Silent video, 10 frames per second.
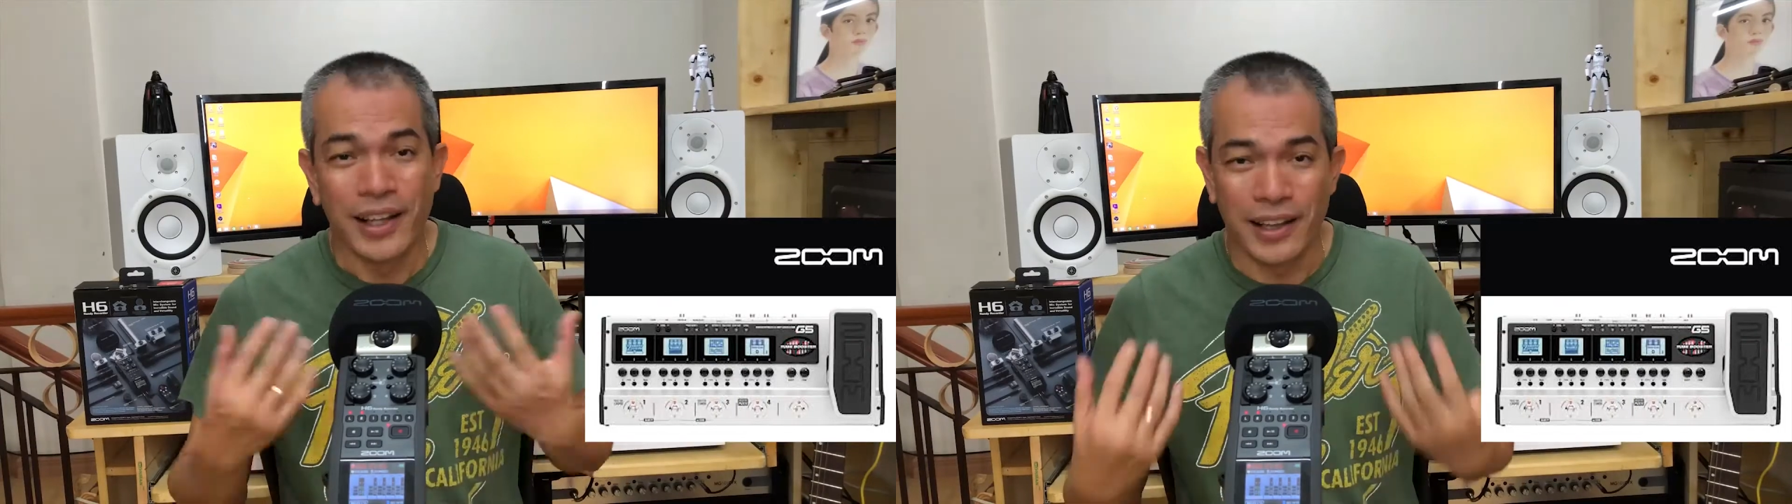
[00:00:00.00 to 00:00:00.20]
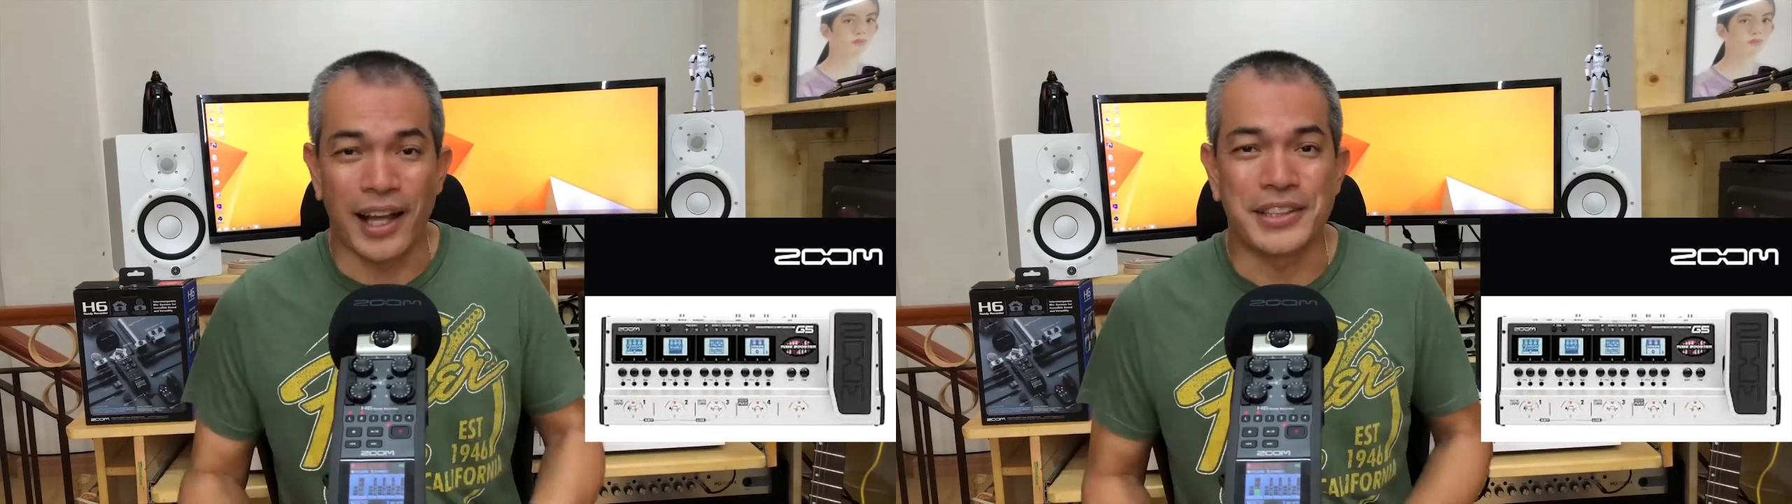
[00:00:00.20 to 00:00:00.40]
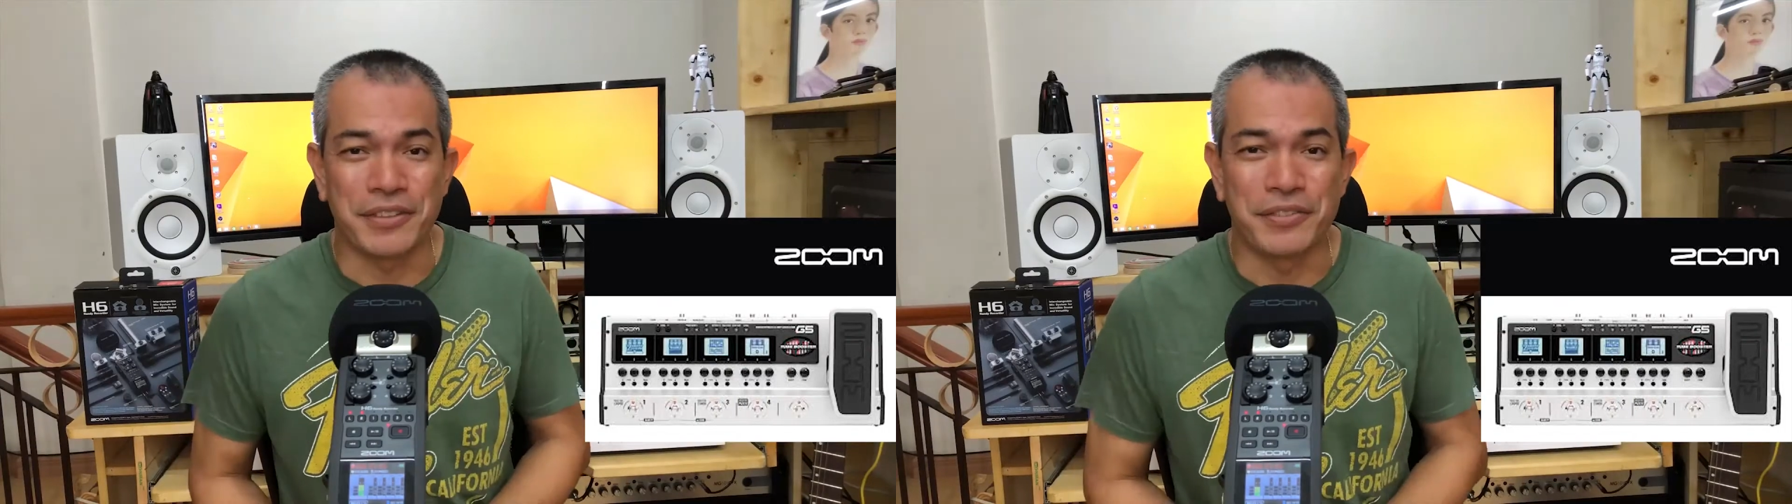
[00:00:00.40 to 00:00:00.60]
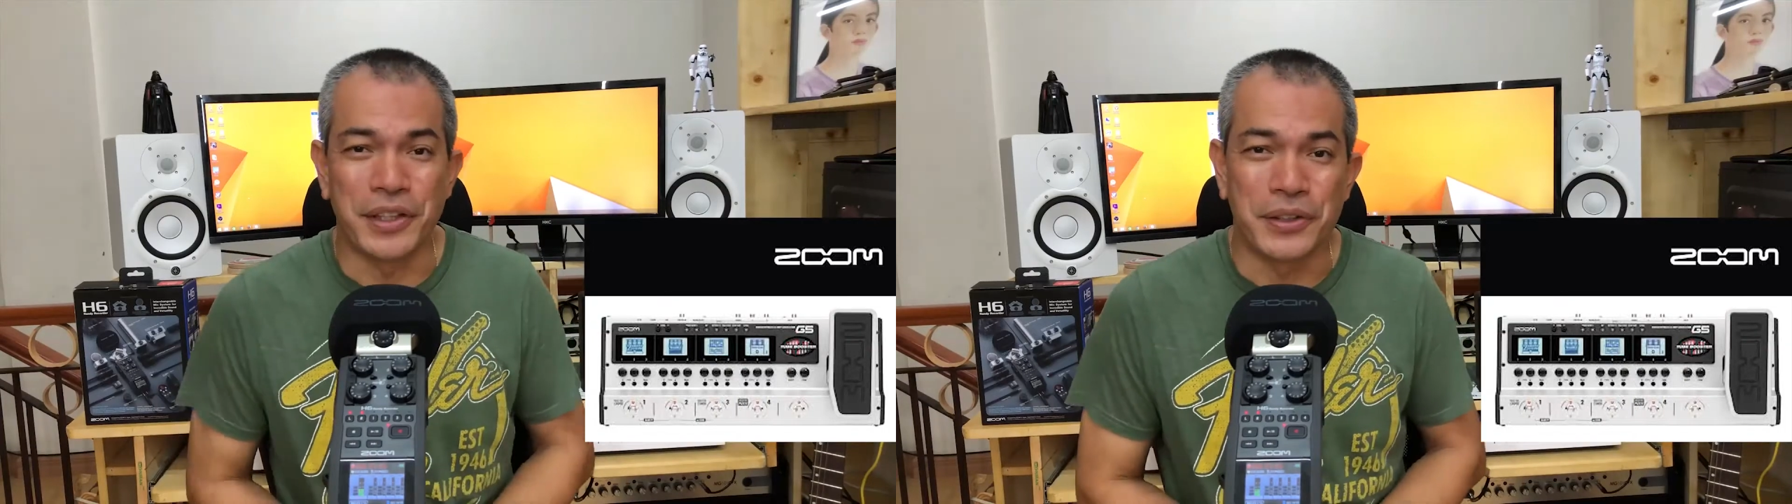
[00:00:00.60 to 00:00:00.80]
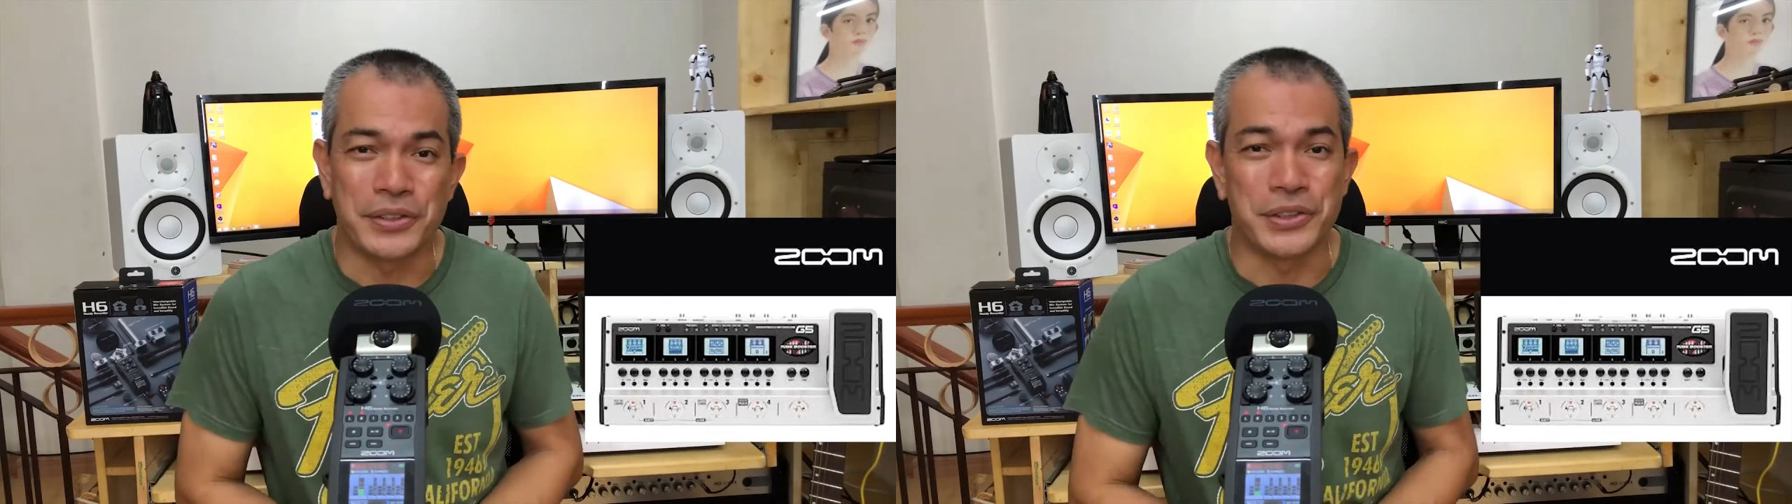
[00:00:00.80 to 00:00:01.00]
lots of
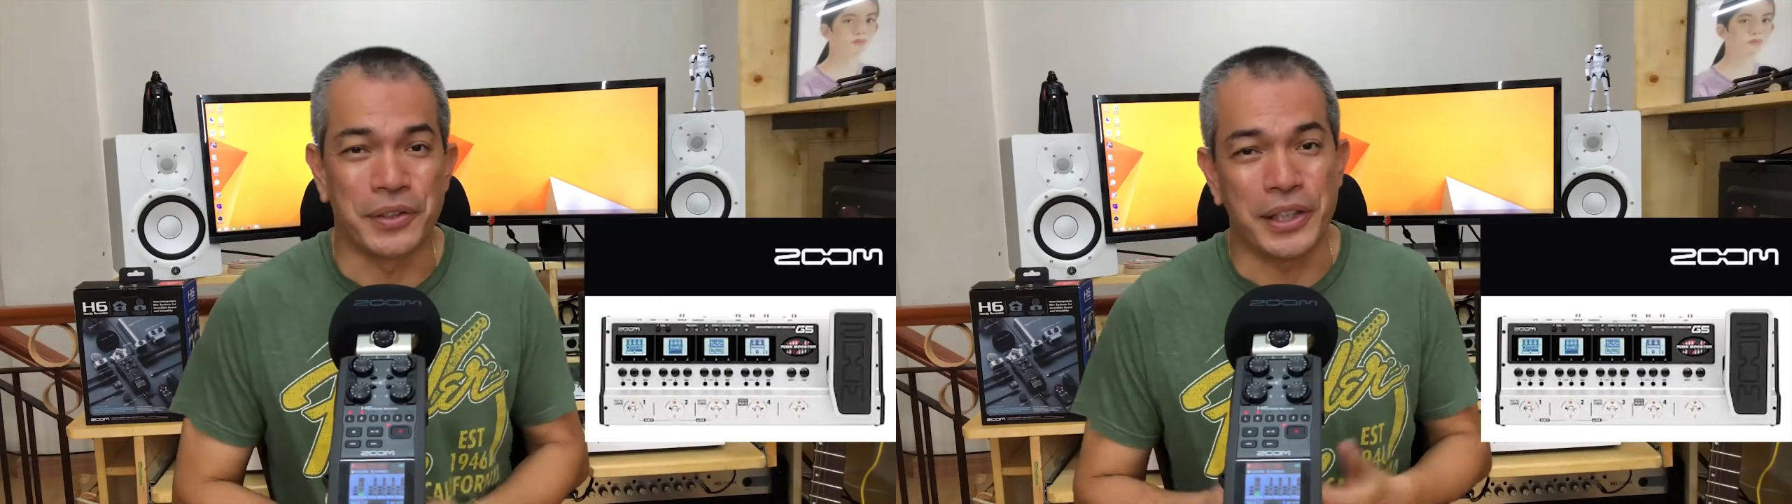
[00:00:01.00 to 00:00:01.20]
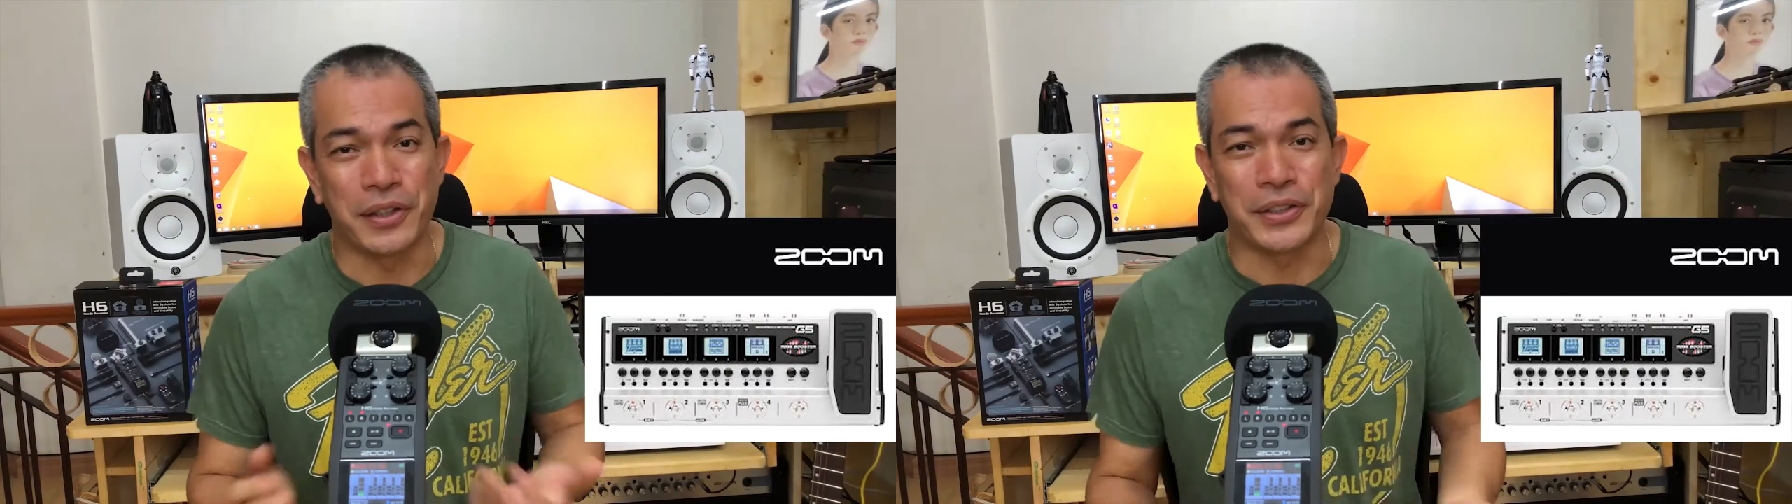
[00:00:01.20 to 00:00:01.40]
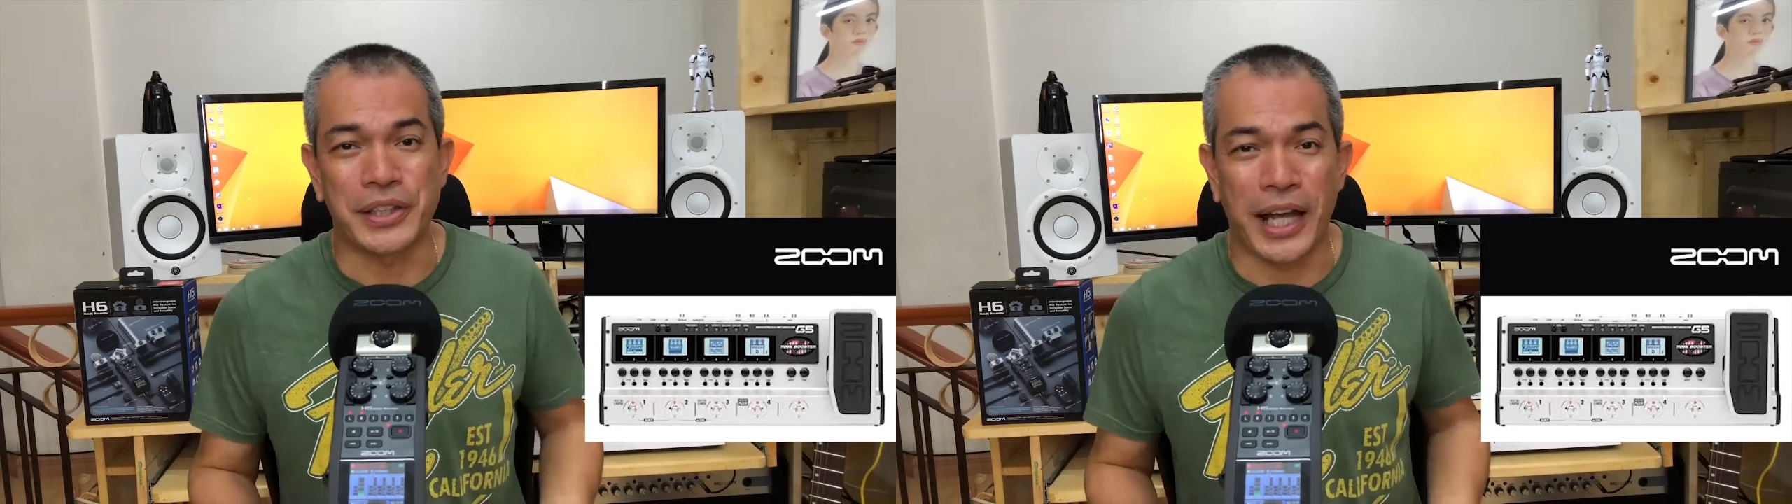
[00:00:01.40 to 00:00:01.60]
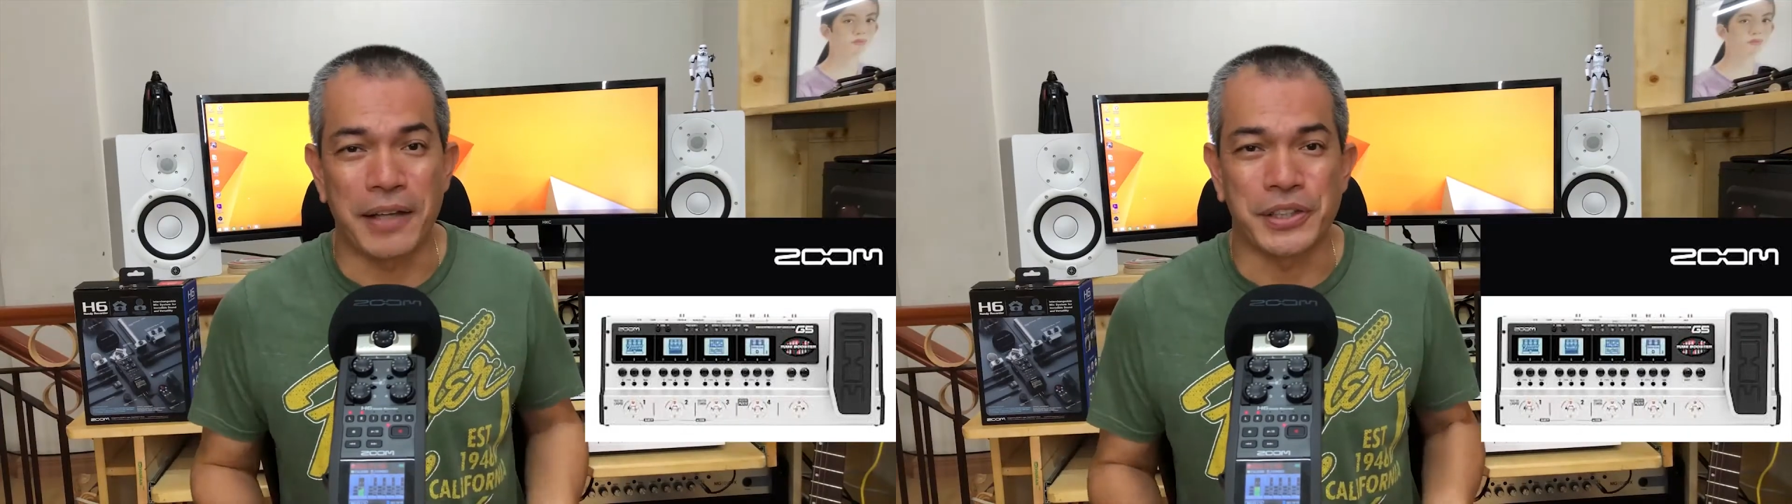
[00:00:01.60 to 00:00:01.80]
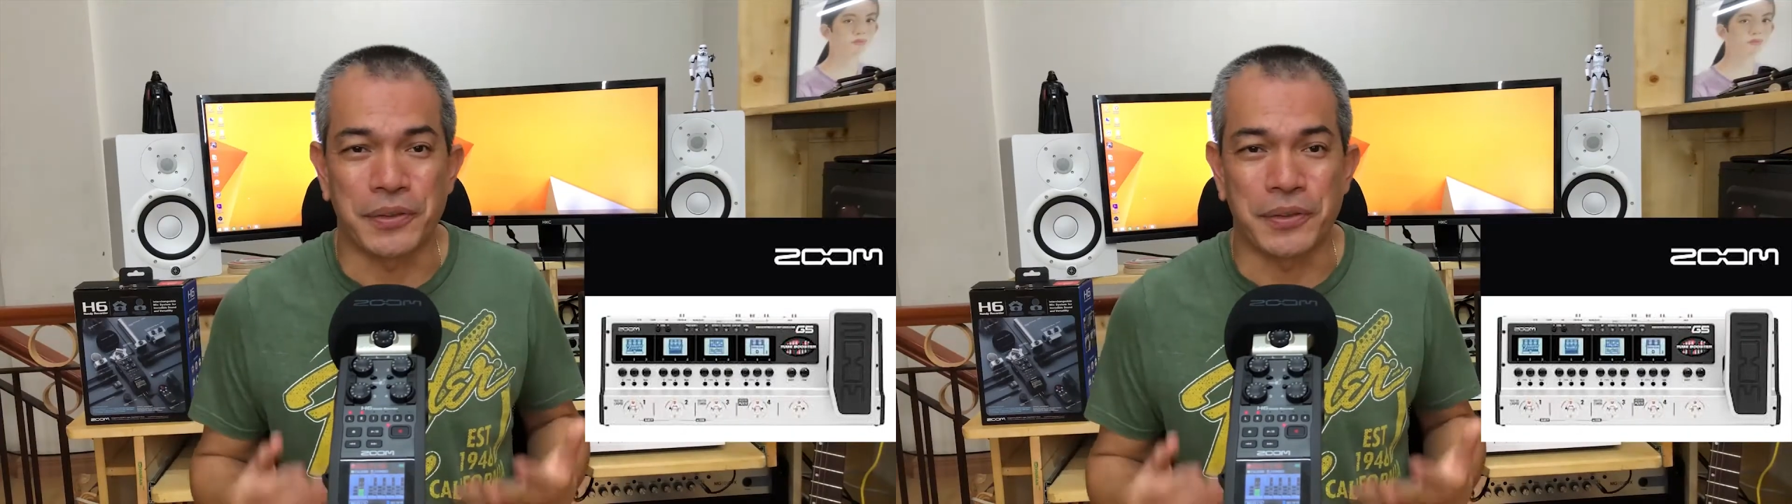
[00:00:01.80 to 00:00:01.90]
those during those times.